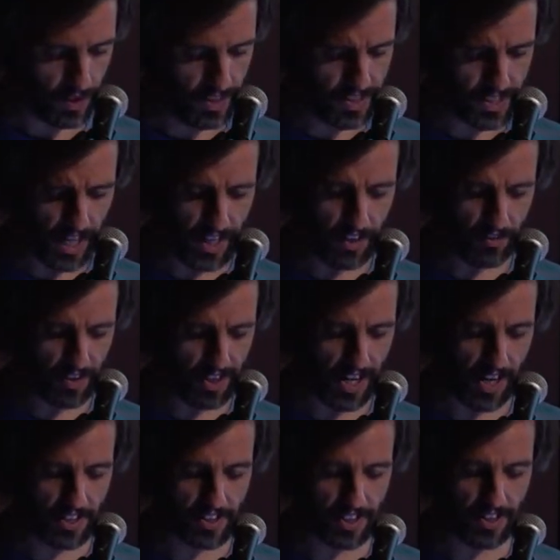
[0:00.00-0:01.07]
It's kind of a
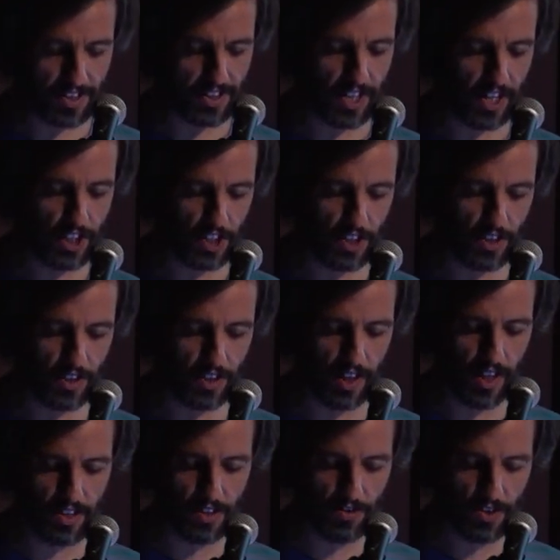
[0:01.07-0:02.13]
nice sensation,
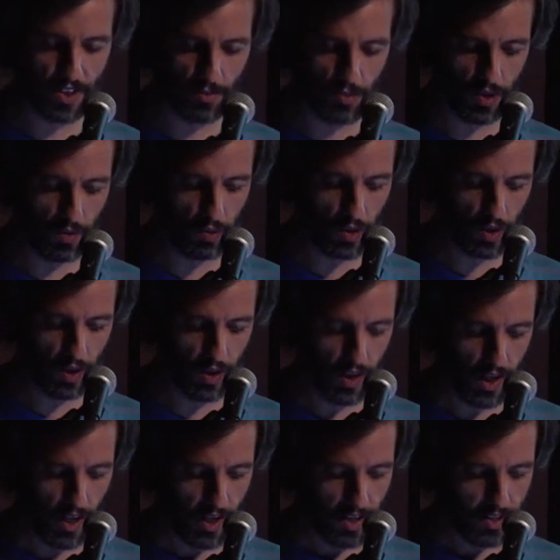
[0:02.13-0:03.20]
as if someone were
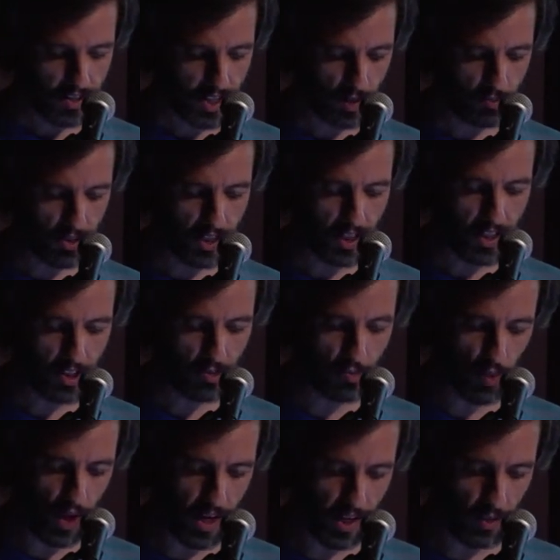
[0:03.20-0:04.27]
stapling his
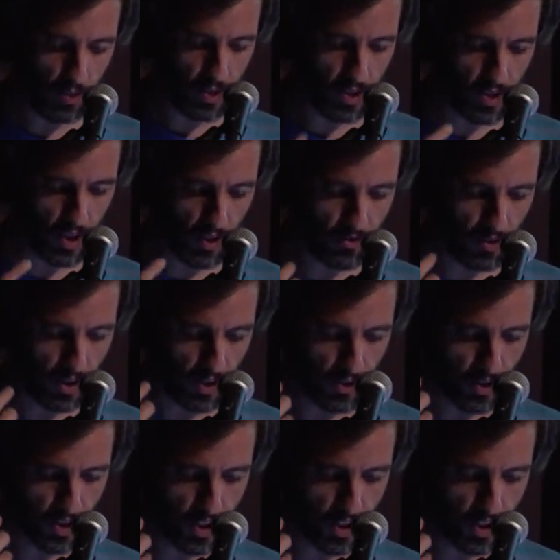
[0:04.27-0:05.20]
brain with soft little